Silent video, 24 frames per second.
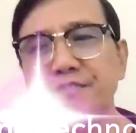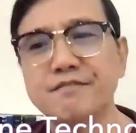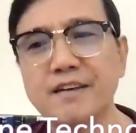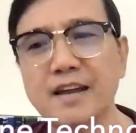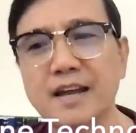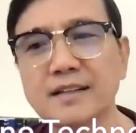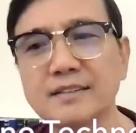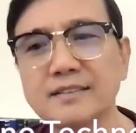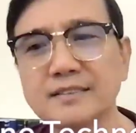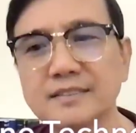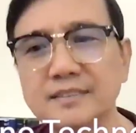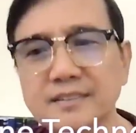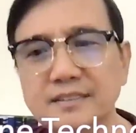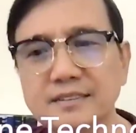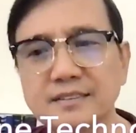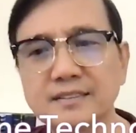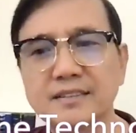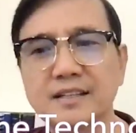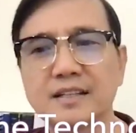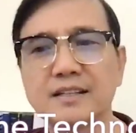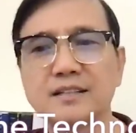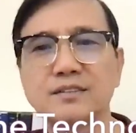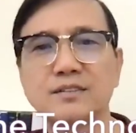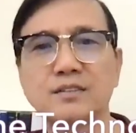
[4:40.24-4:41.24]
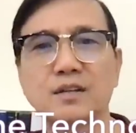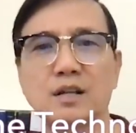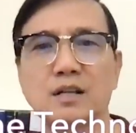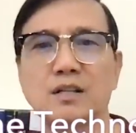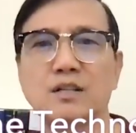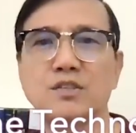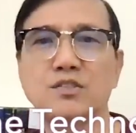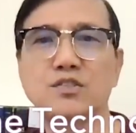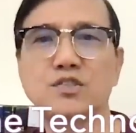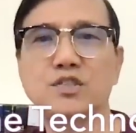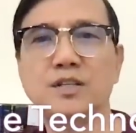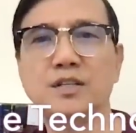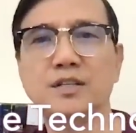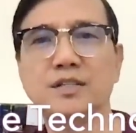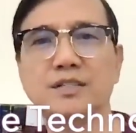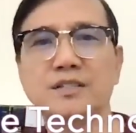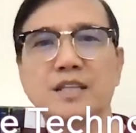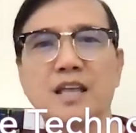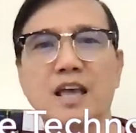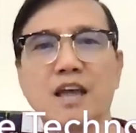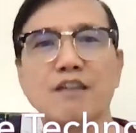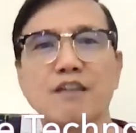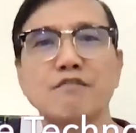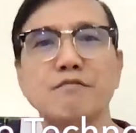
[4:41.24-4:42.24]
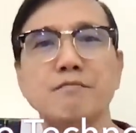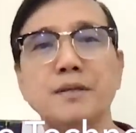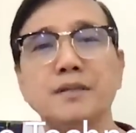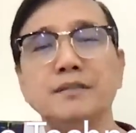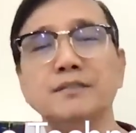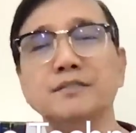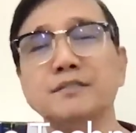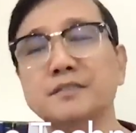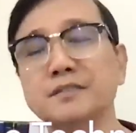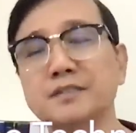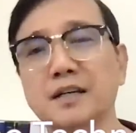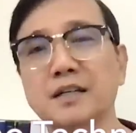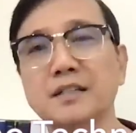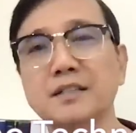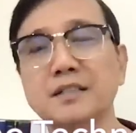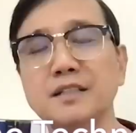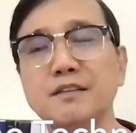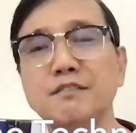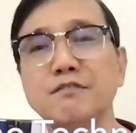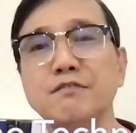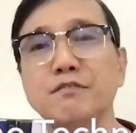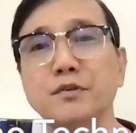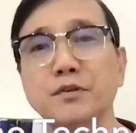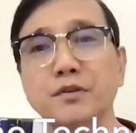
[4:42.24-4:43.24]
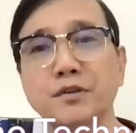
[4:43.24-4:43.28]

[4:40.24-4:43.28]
vaccine technologies have been studied for